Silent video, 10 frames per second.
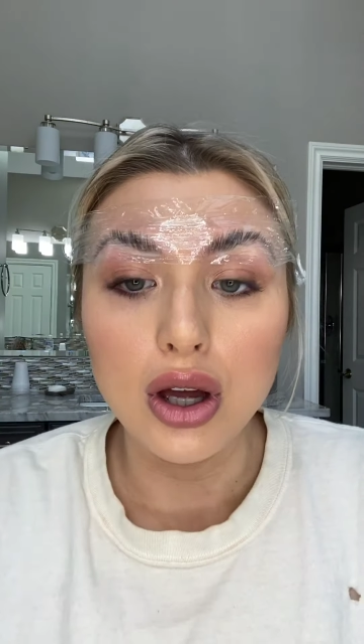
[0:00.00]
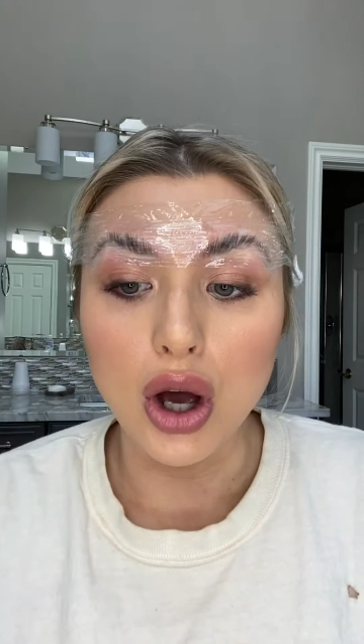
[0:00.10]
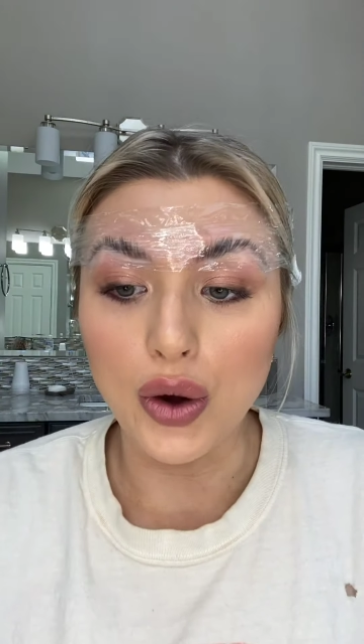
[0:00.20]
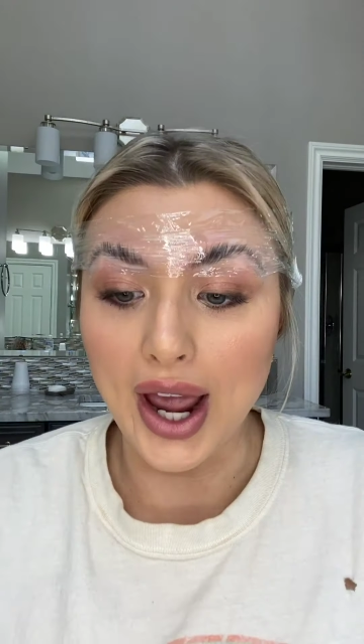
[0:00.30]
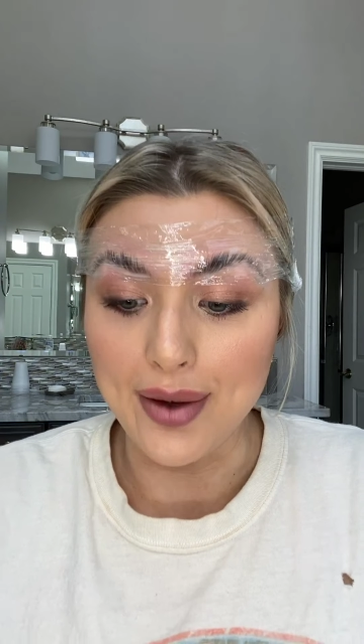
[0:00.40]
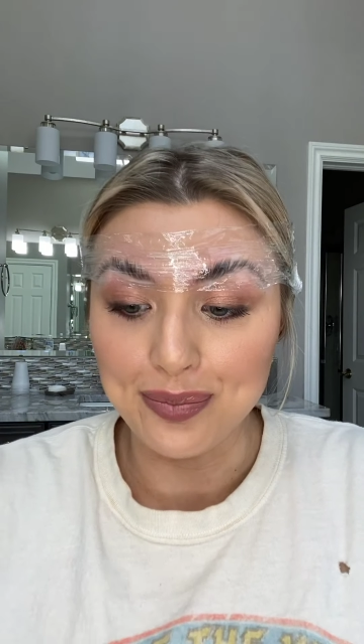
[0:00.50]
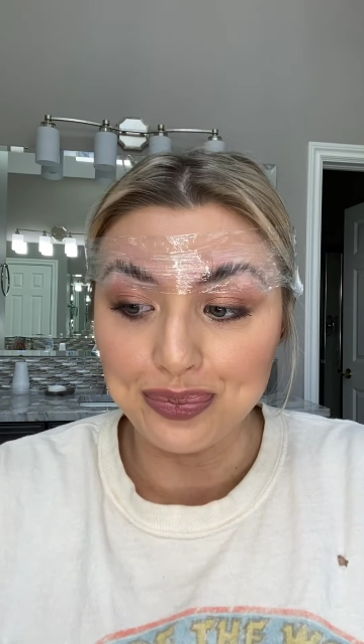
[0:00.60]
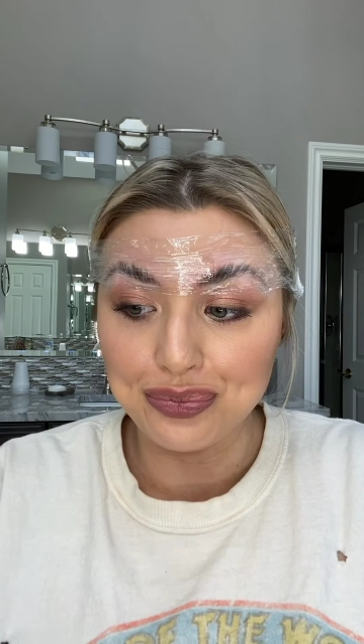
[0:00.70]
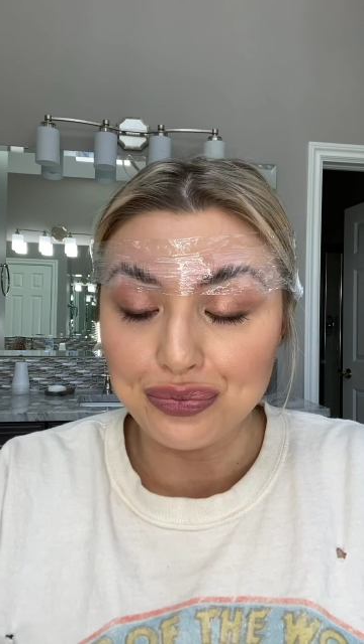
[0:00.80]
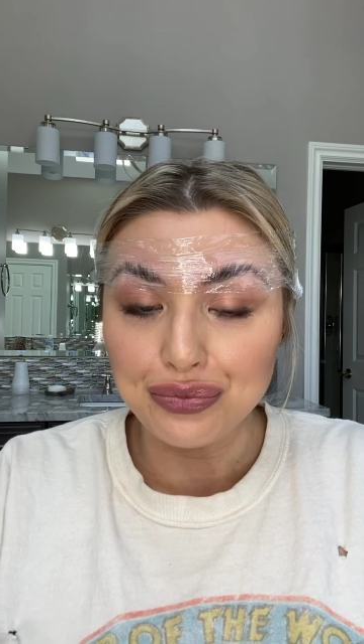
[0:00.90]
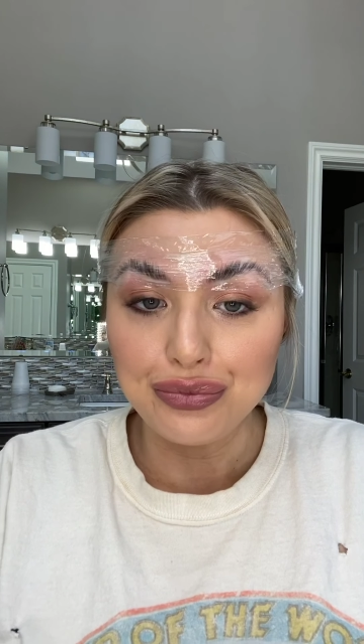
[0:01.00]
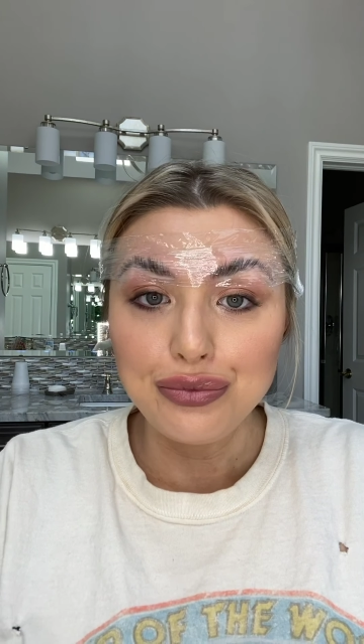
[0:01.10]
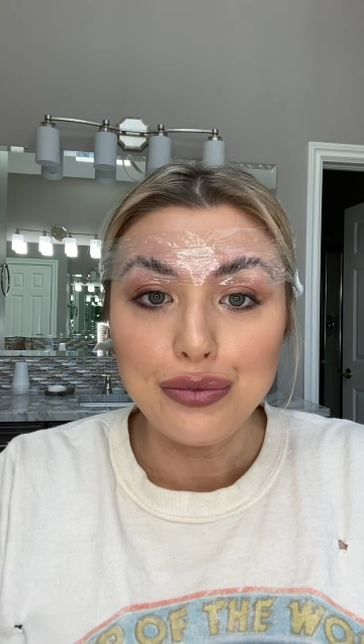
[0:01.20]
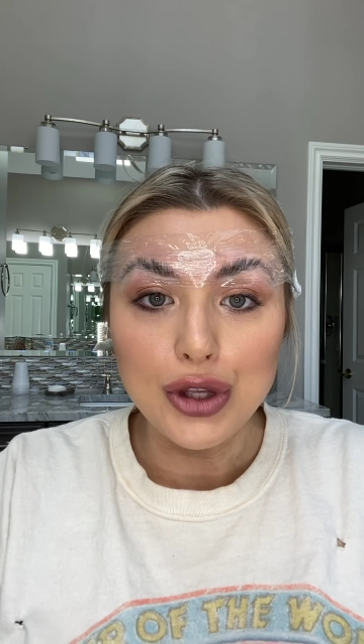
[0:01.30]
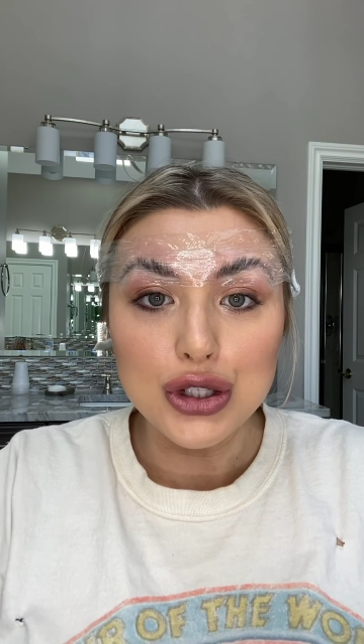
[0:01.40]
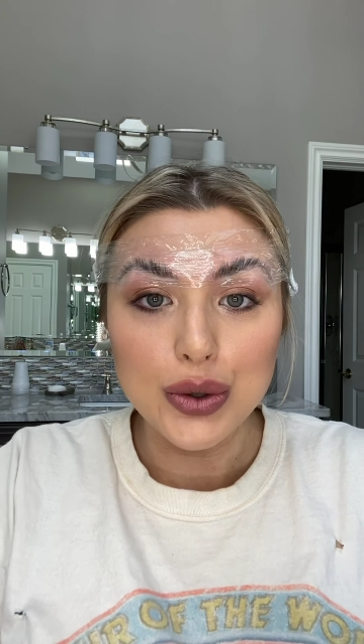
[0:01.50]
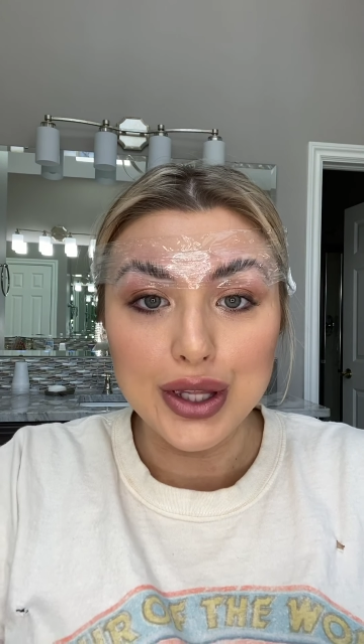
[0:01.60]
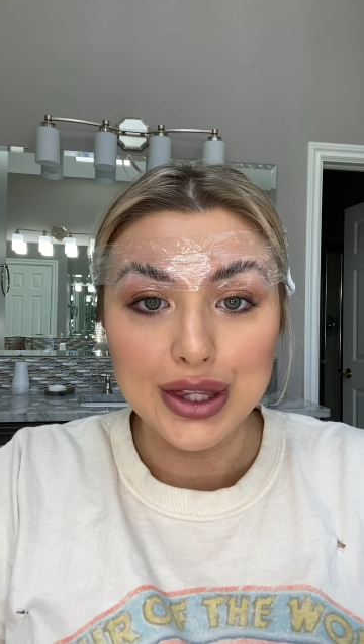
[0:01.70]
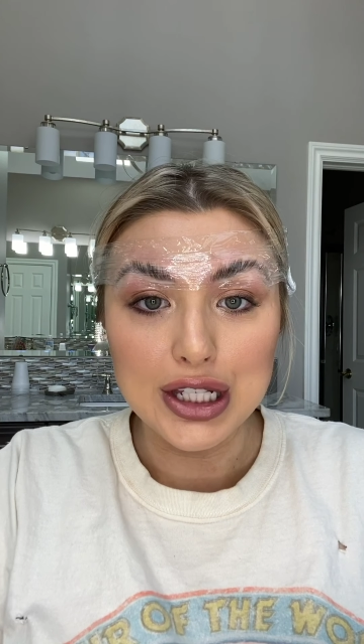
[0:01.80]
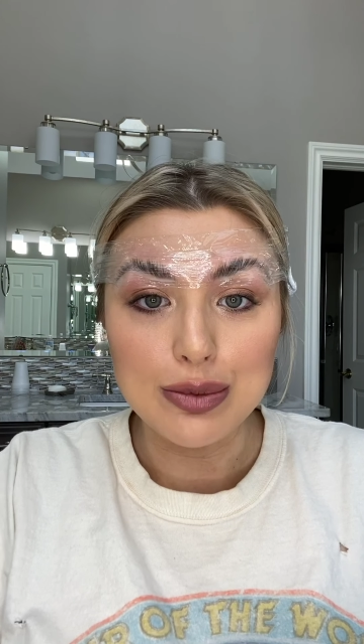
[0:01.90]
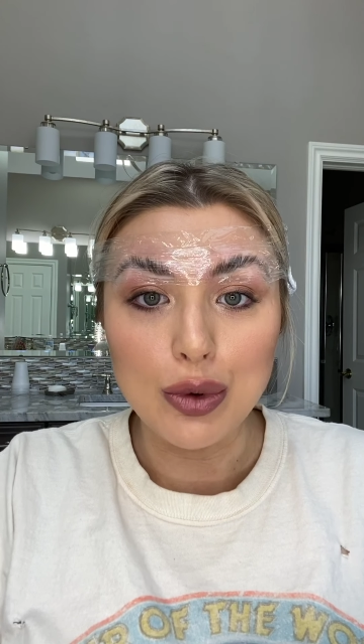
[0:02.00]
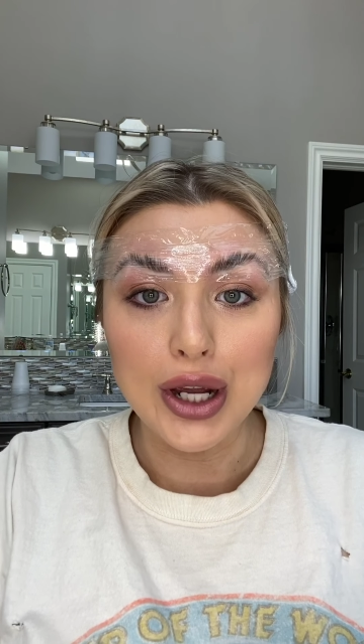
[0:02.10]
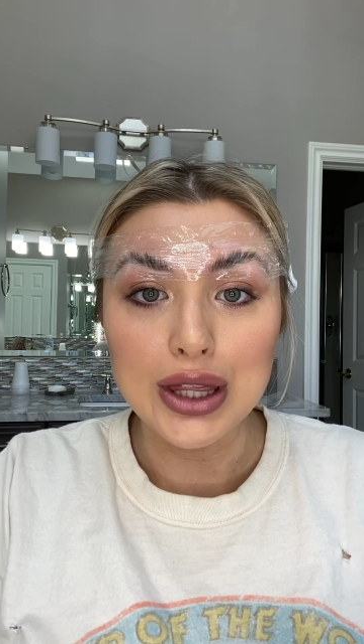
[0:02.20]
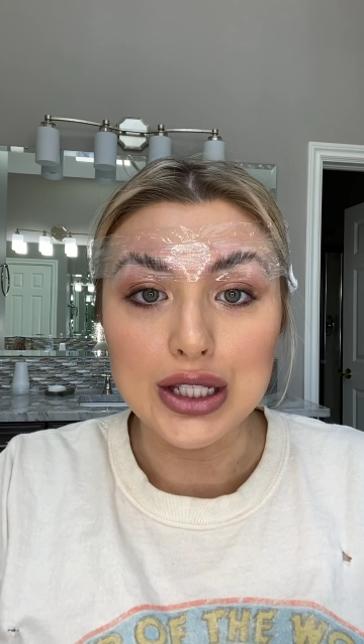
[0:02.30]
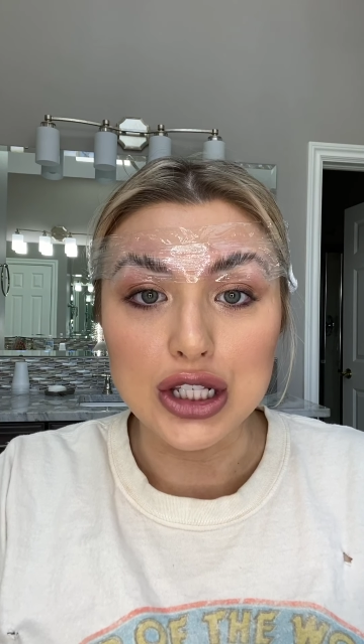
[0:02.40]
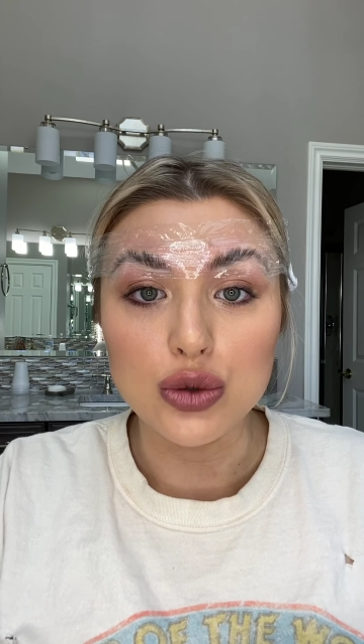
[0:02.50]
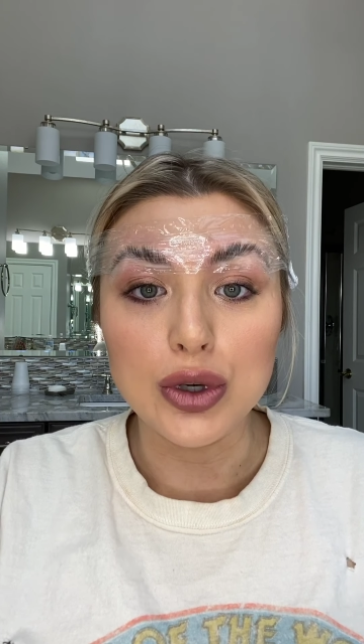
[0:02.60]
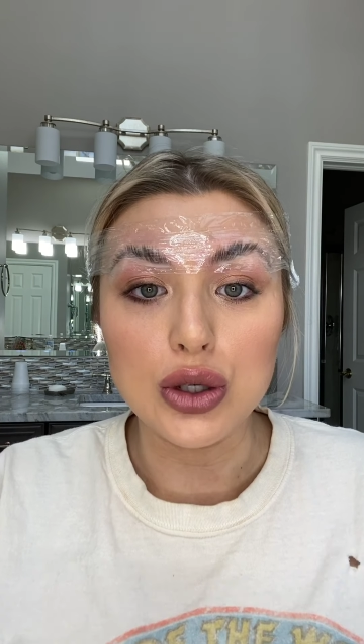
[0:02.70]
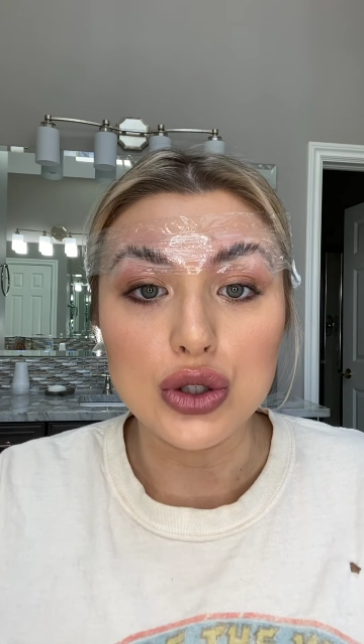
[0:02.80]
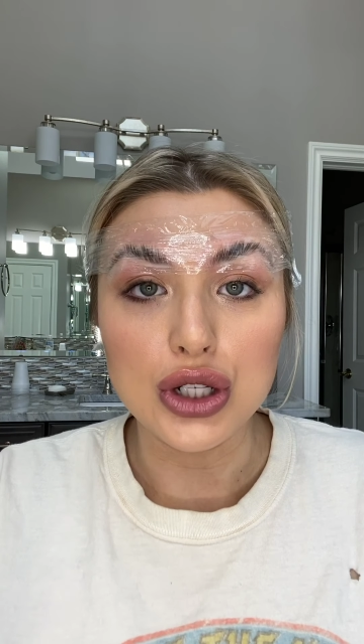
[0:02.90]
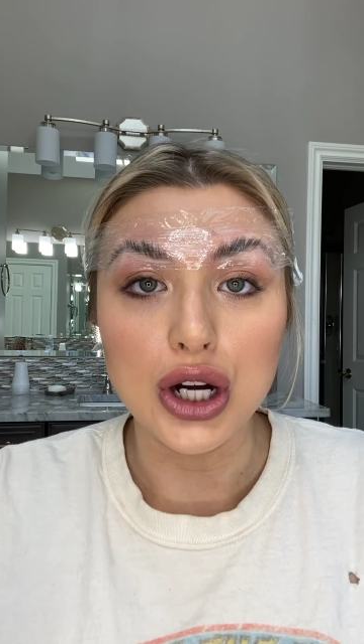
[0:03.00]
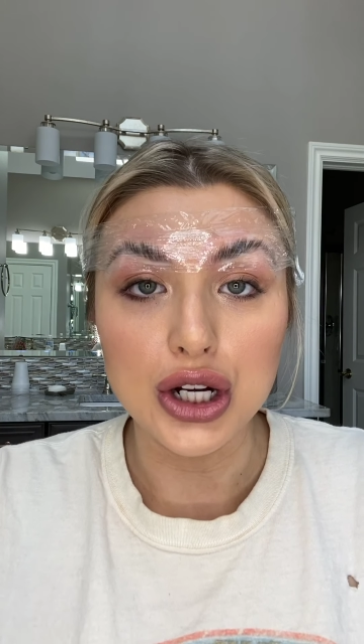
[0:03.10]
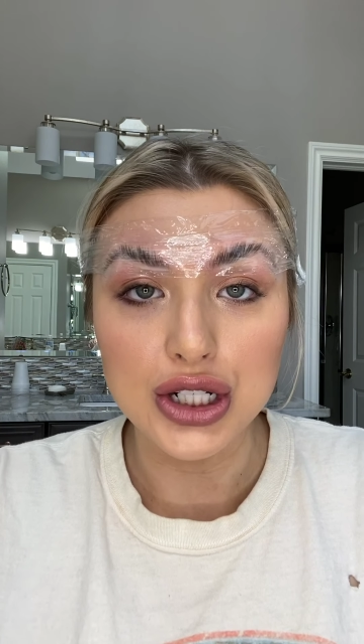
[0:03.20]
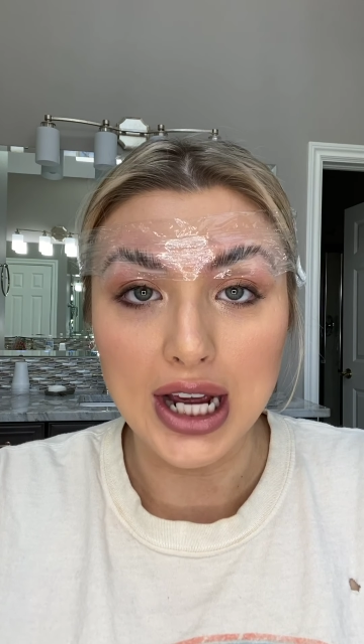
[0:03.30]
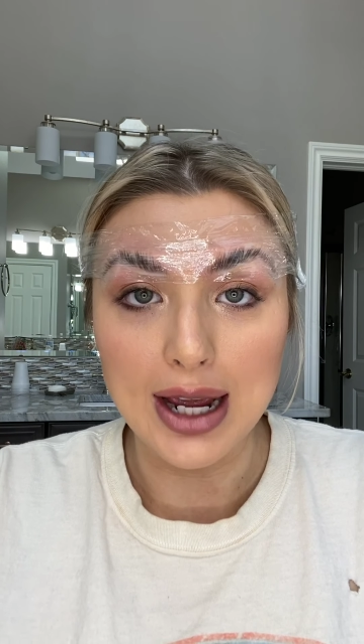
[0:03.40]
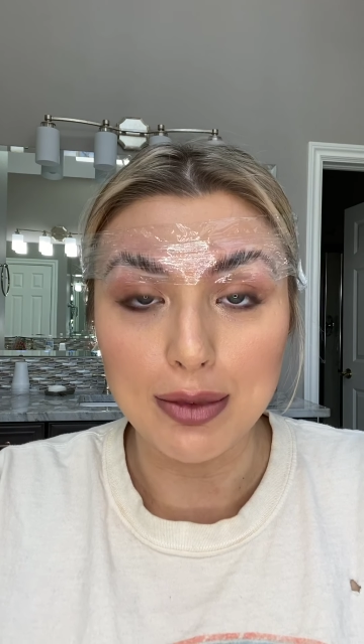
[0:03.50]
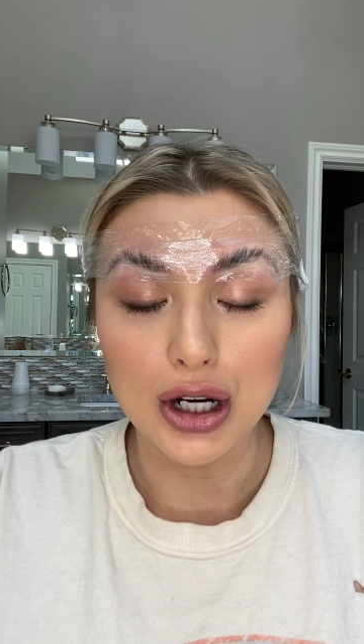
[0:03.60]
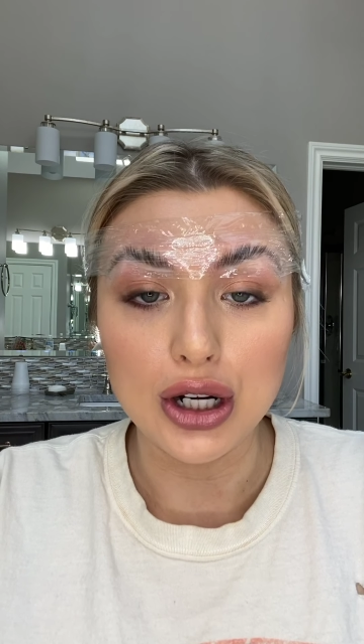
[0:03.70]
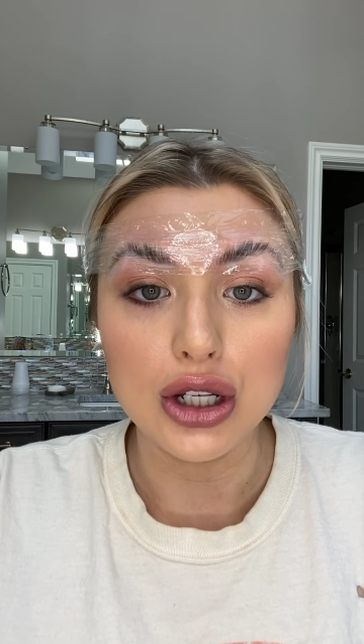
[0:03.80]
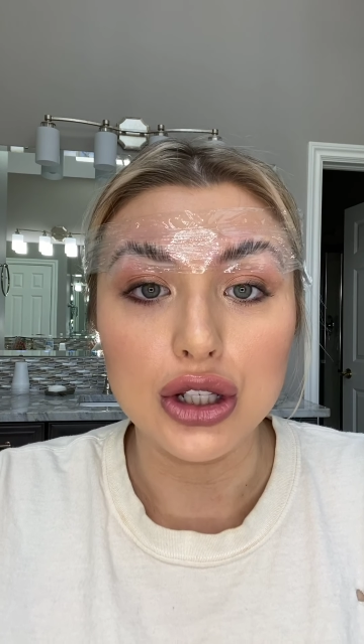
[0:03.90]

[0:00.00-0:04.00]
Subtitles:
Okay, so at this point, this is when you start your timer.